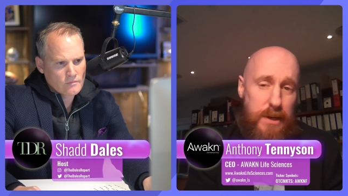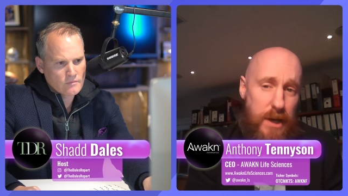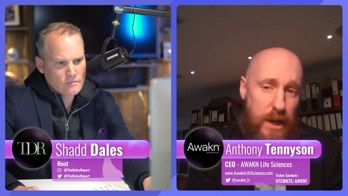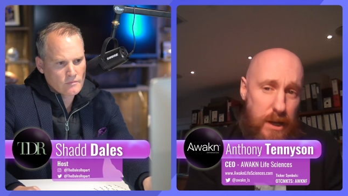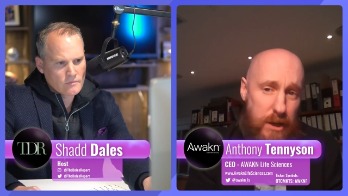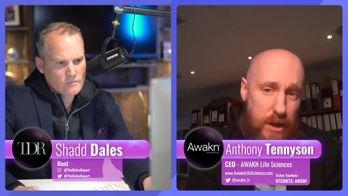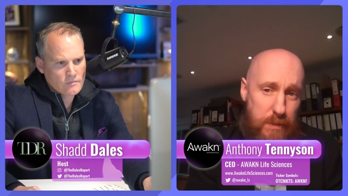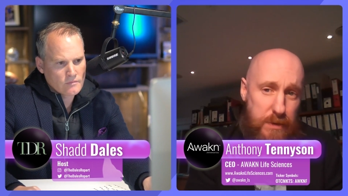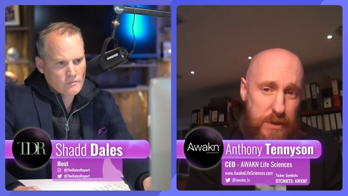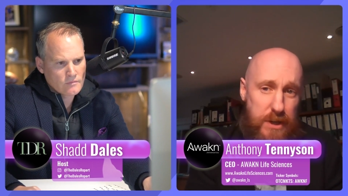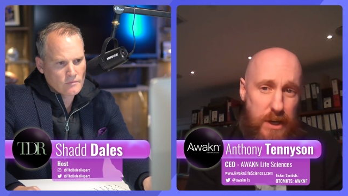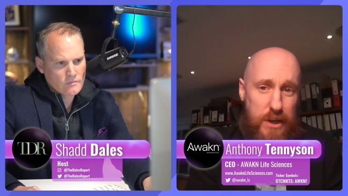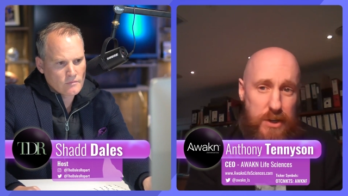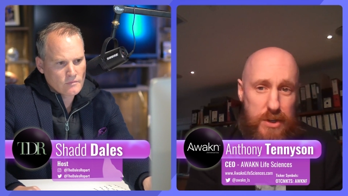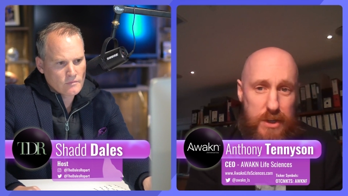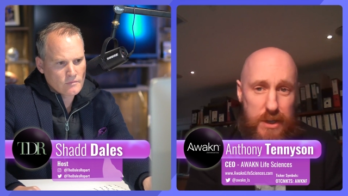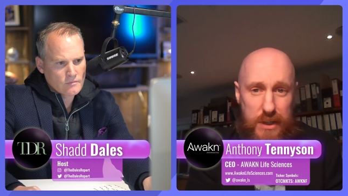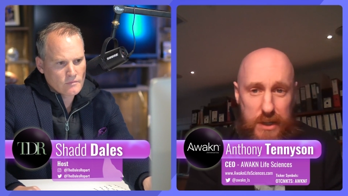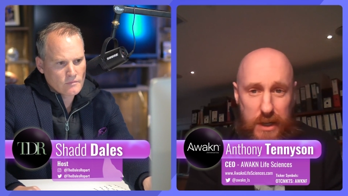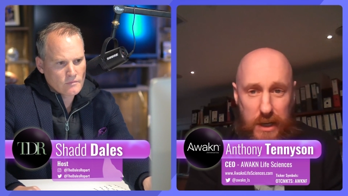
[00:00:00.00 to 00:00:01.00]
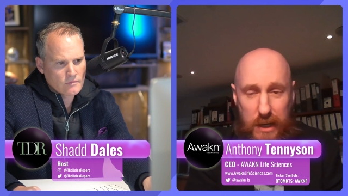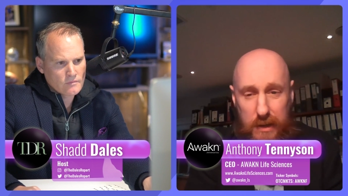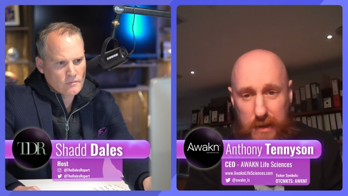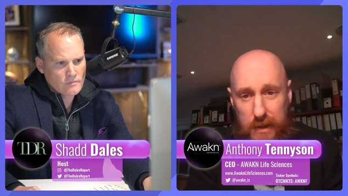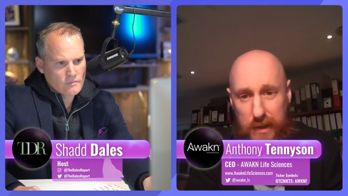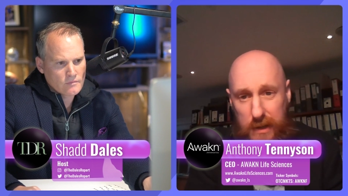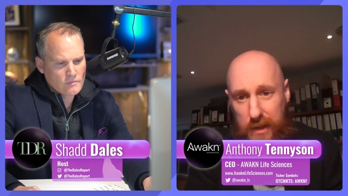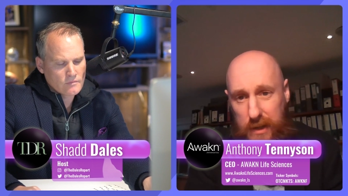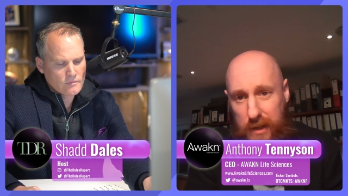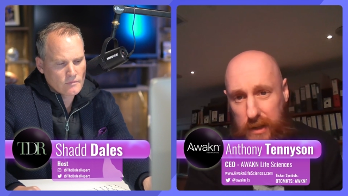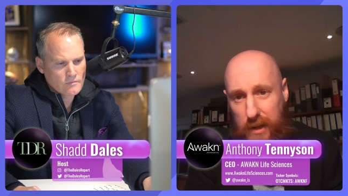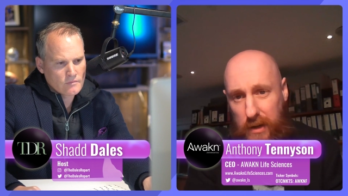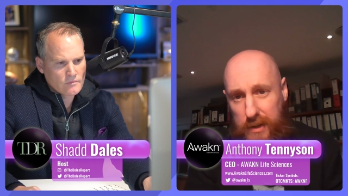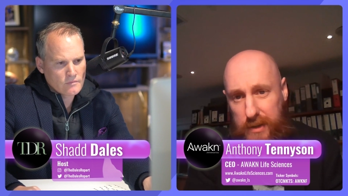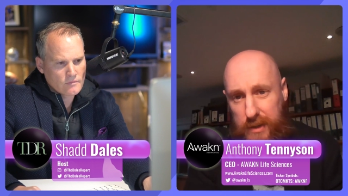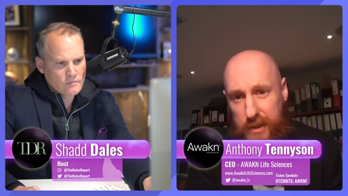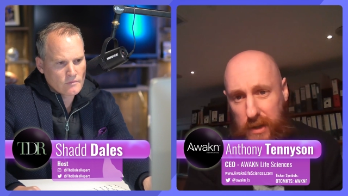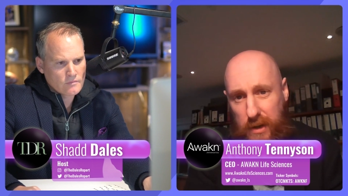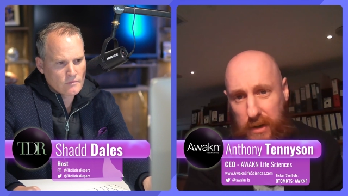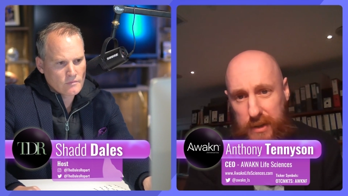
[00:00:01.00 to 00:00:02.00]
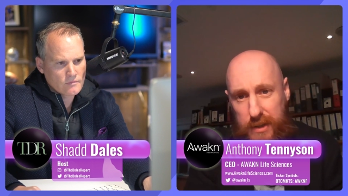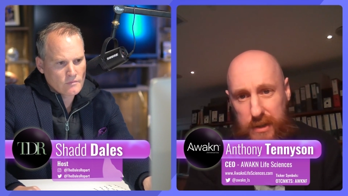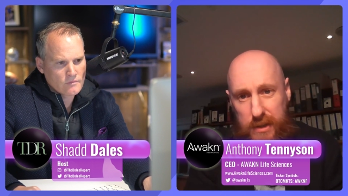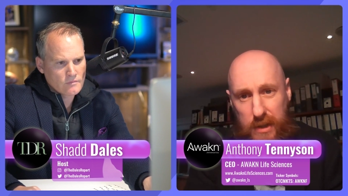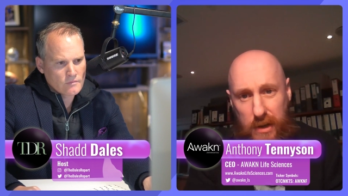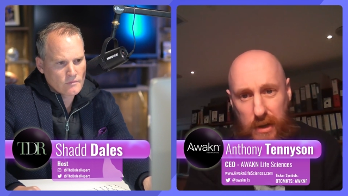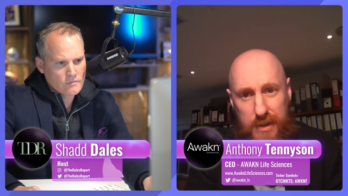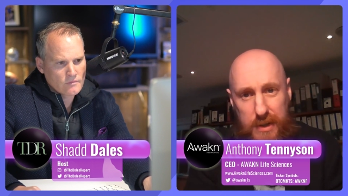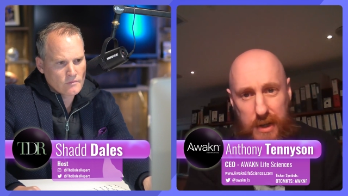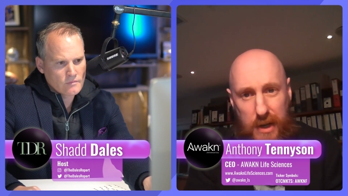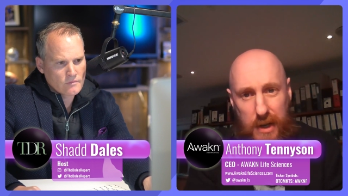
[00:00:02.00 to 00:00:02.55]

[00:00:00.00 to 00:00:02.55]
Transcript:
Speaker 1: And you can potentially see there's there's there's